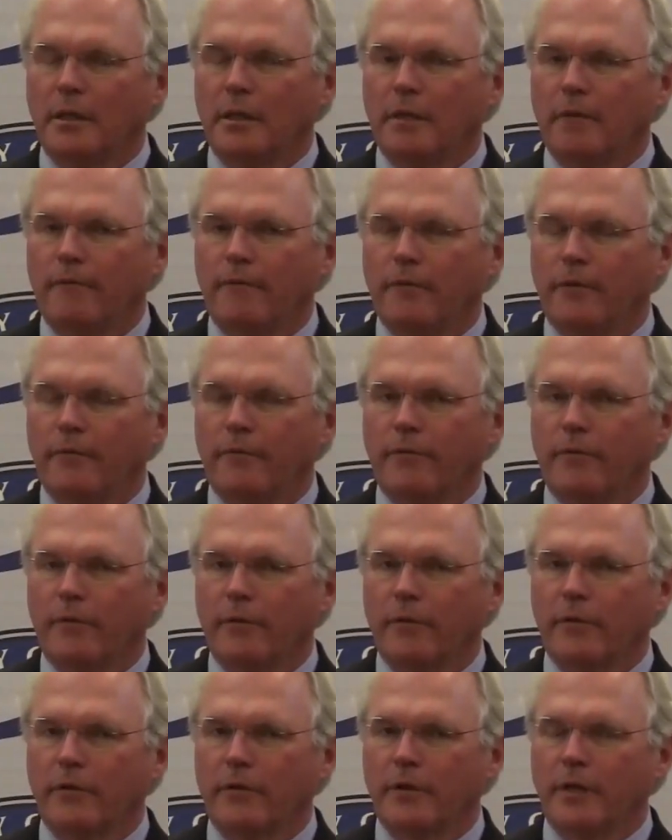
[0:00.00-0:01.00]
for the
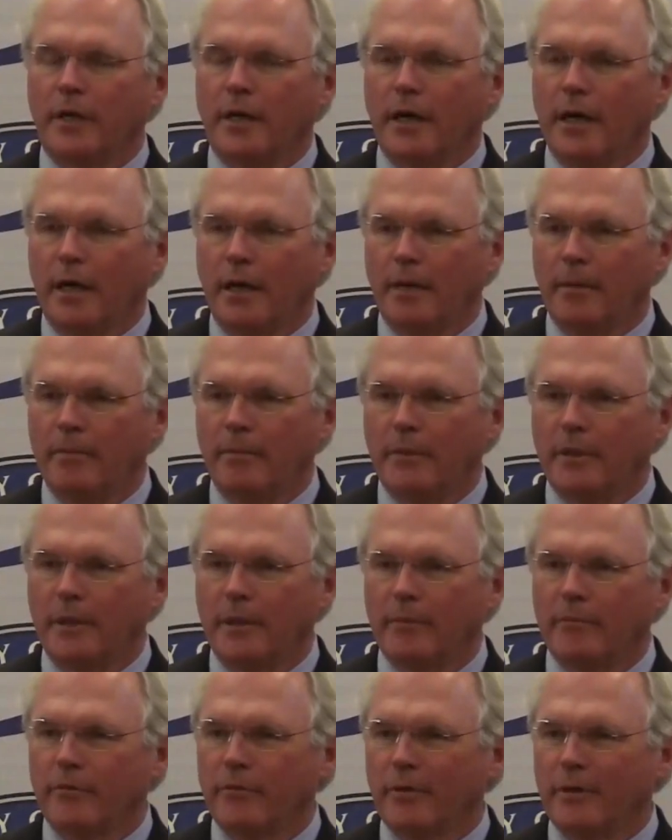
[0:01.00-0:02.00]
first time, and
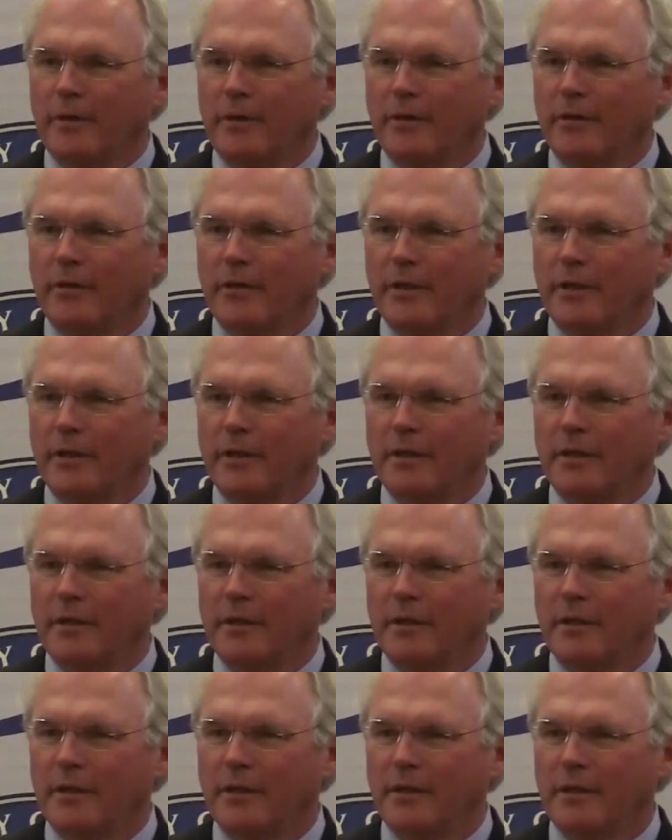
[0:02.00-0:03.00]
I'm trying to think
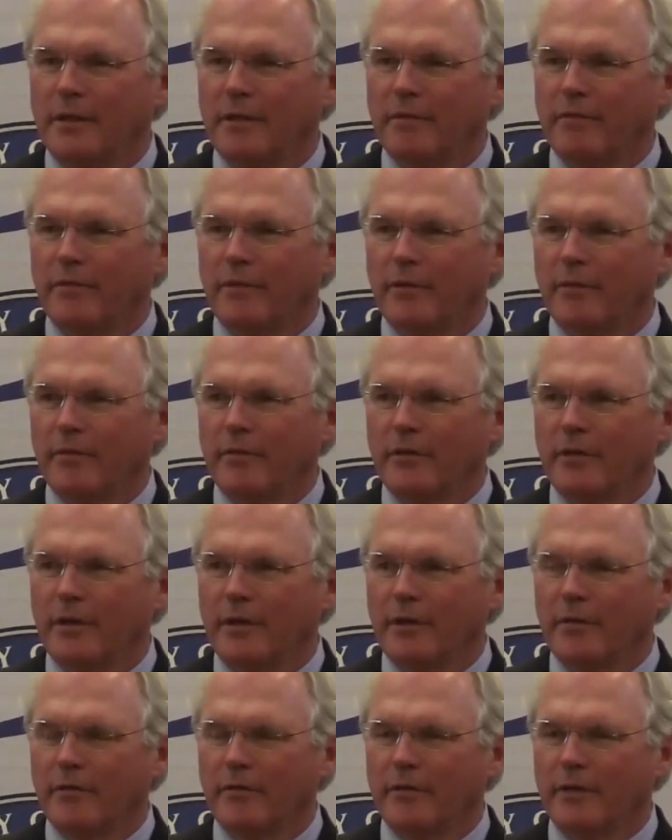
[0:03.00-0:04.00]
if there was
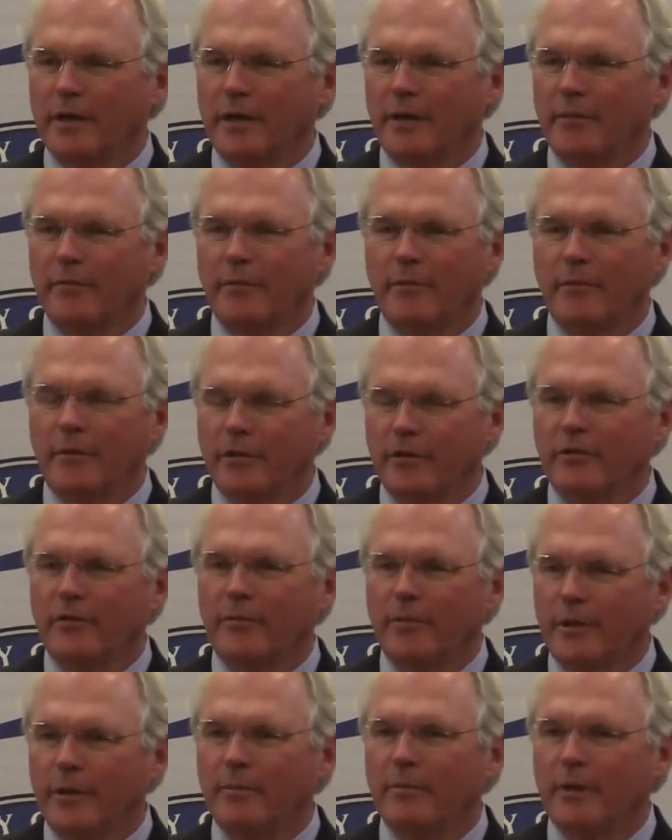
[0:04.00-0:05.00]
another time, there must have
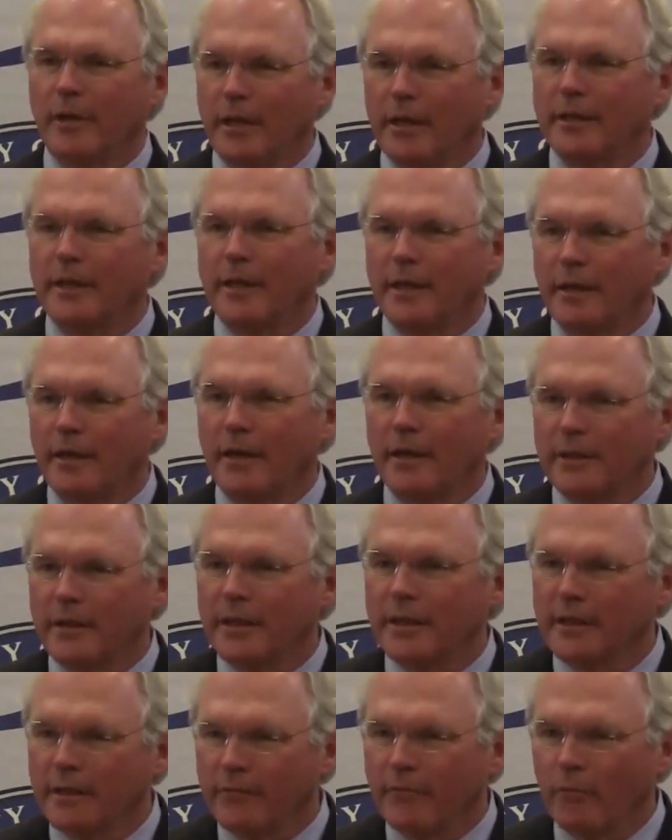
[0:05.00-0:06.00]
been, but I cannot
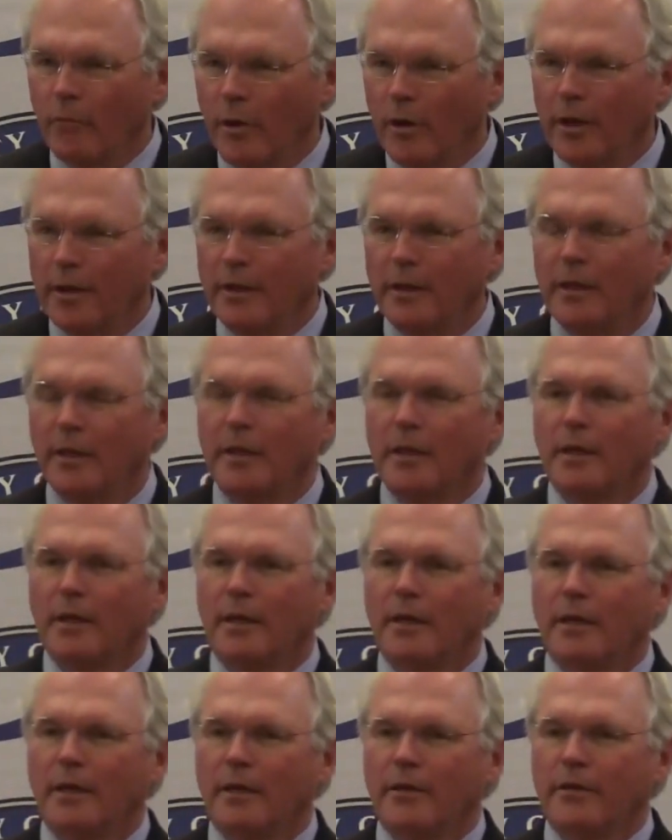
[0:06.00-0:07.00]
think of one,
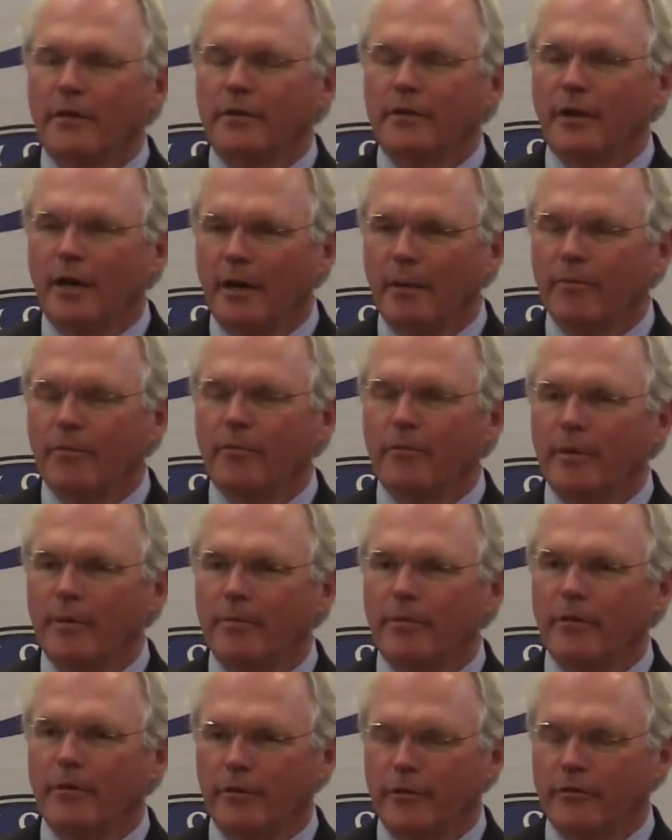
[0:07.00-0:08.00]
the top three
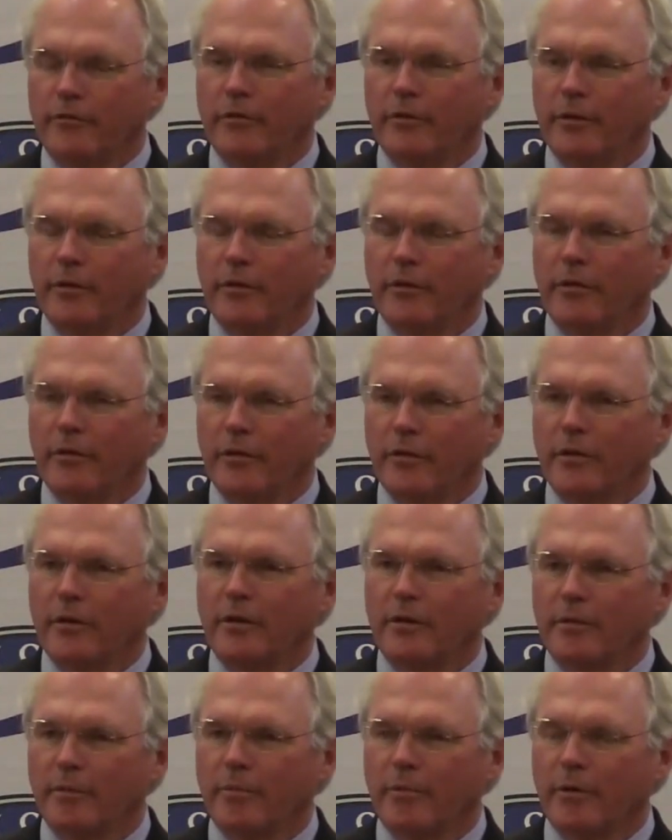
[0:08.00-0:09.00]
positions in the
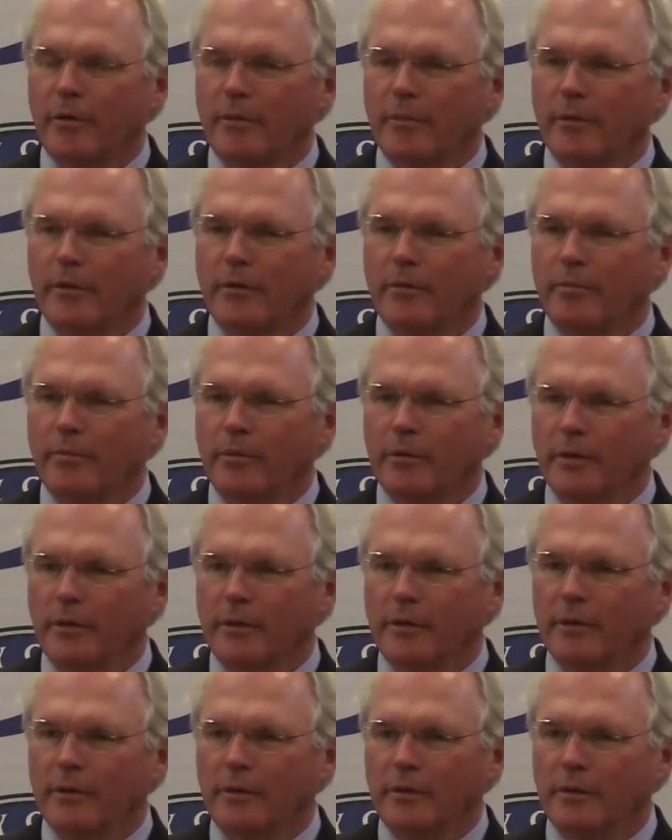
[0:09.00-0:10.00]
State Department are
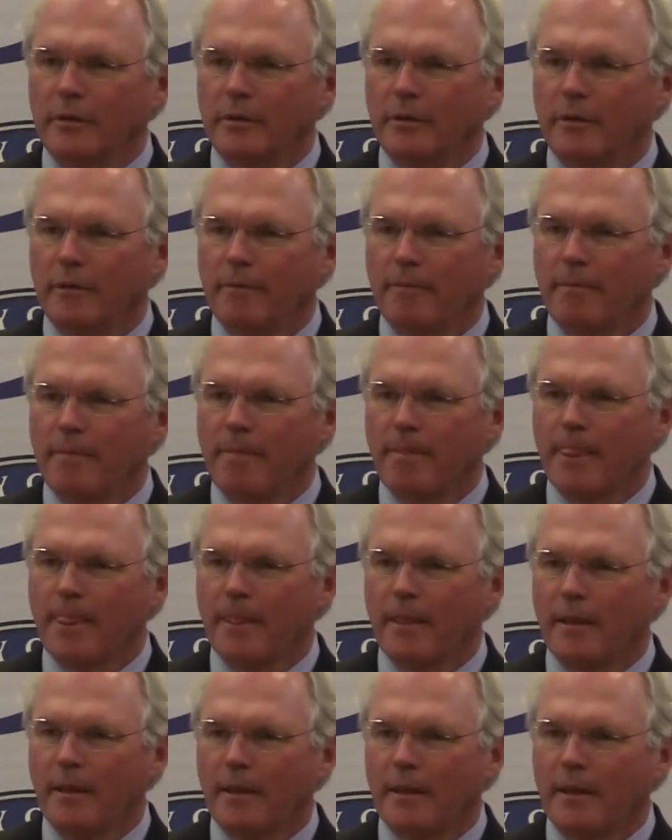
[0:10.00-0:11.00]
political.
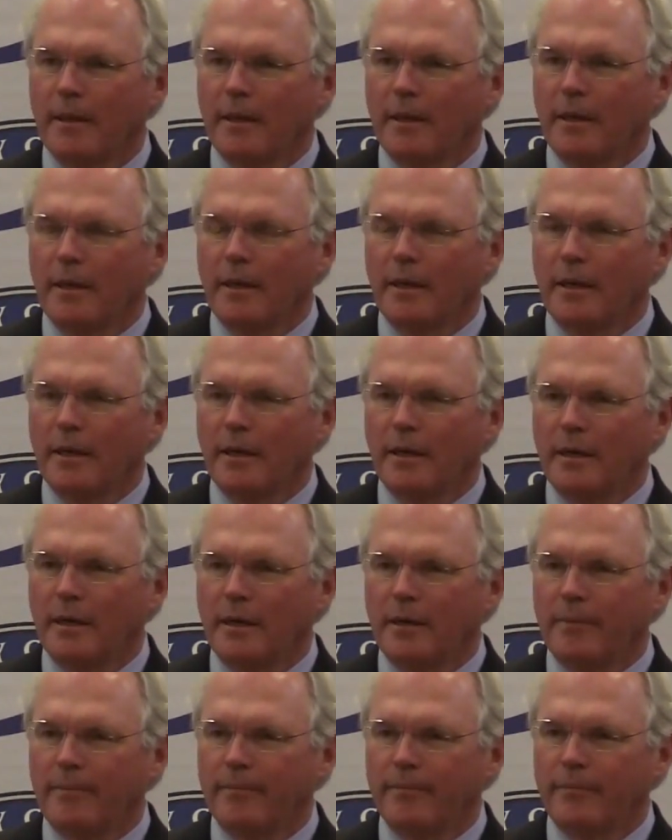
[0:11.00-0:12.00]

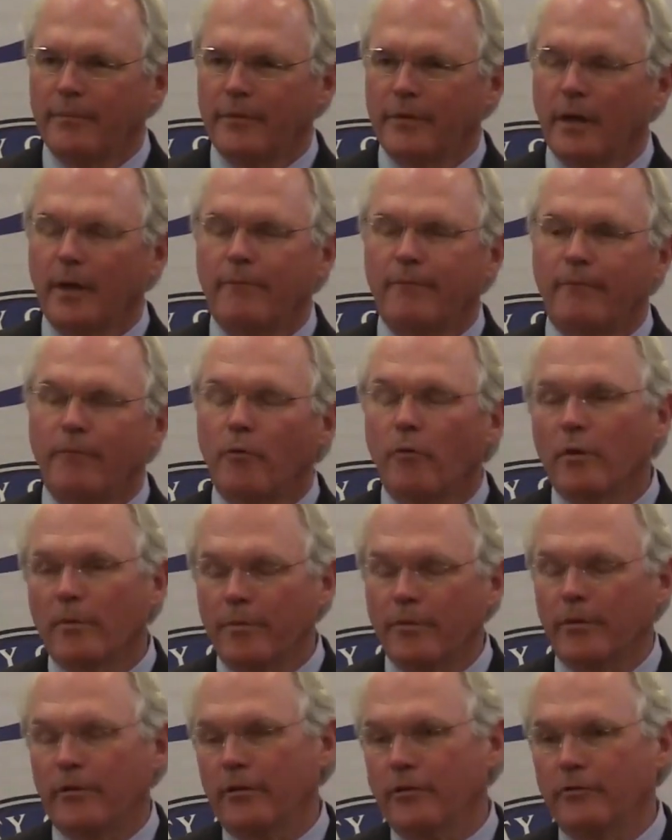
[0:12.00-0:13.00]
Top four
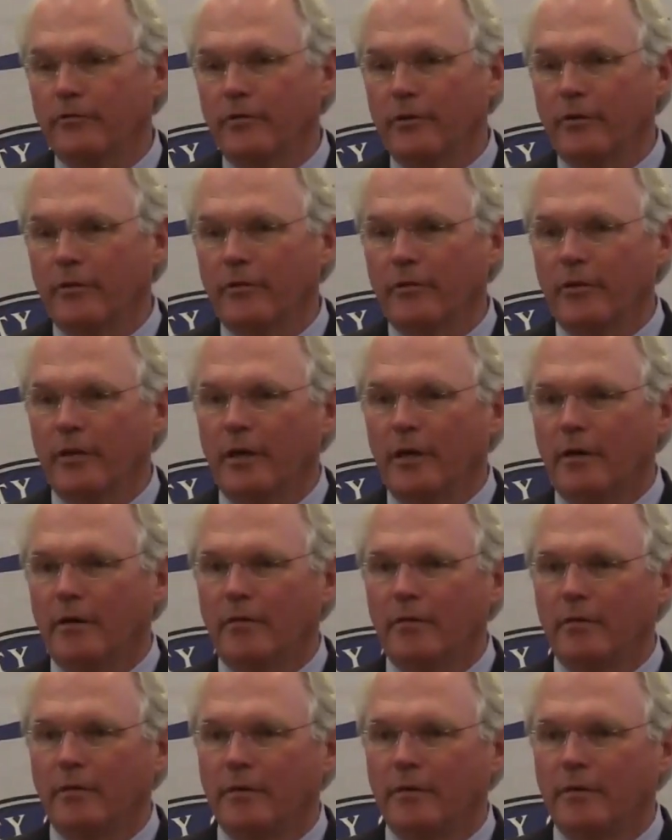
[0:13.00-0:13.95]
positions now